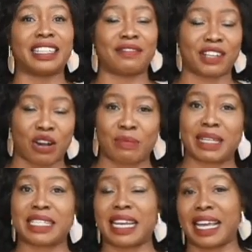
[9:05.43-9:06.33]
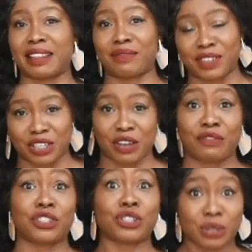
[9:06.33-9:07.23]
leave a comment, like the video.
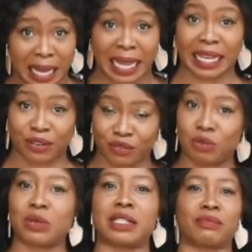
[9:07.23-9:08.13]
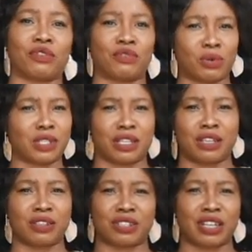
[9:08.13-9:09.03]
If you do like it, of course, I'm not forcing
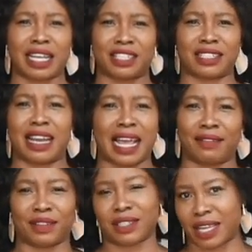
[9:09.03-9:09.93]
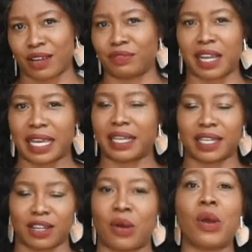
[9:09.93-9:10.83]
you to like just like it for the sake of liking
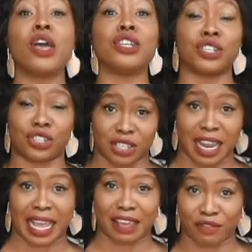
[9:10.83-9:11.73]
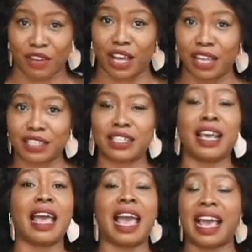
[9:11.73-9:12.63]
it. No, you should like it first.
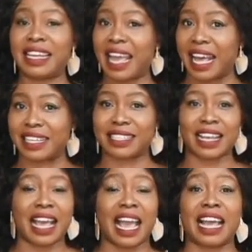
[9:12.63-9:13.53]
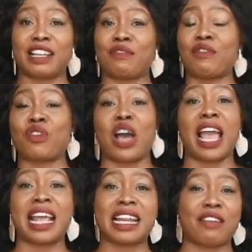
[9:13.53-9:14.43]
And yes, and if you've got
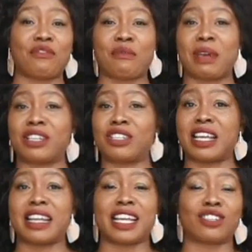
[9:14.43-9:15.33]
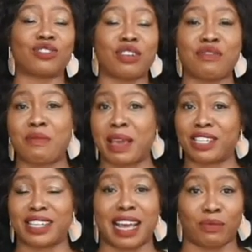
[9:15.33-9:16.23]
any information, any extra
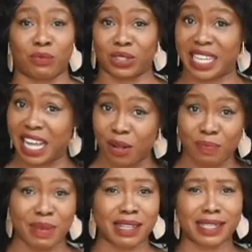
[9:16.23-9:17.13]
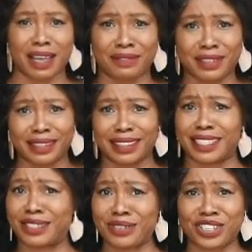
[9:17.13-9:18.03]
information that would help me,
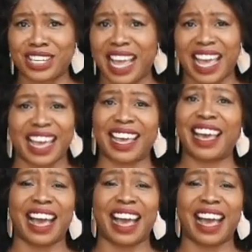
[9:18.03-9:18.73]
definitely do share.